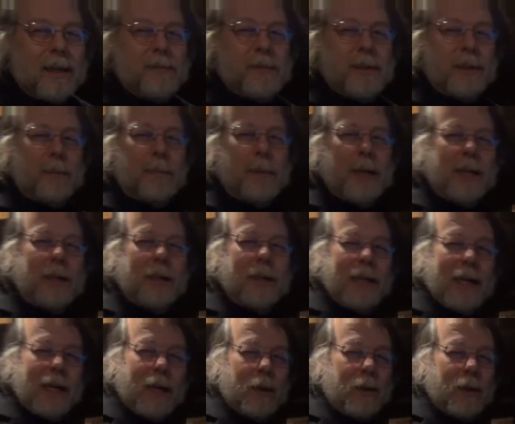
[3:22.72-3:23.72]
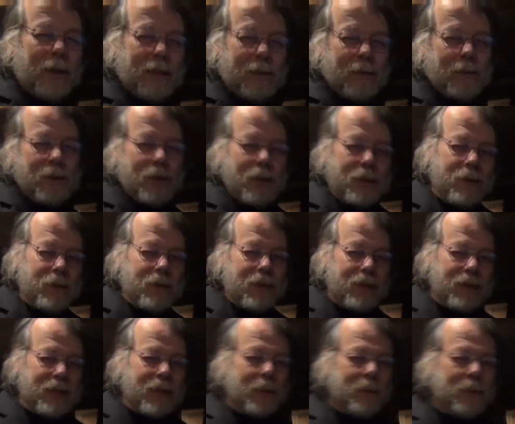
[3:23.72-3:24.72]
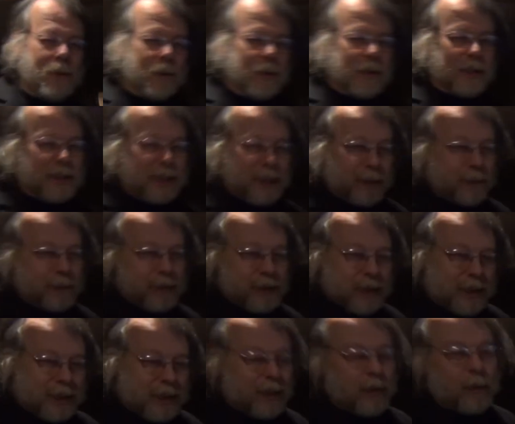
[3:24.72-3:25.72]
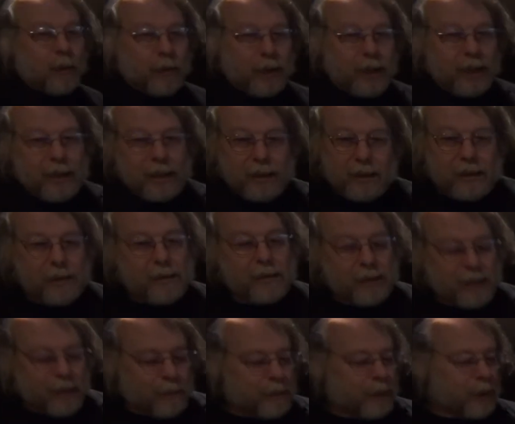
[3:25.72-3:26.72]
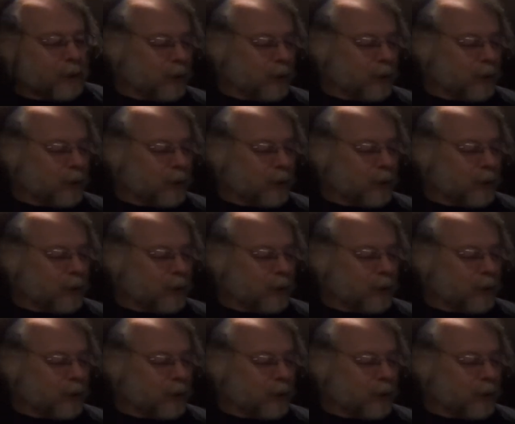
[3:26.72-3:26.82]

feel better now. You come to accept it. Yeah, okay, I'm an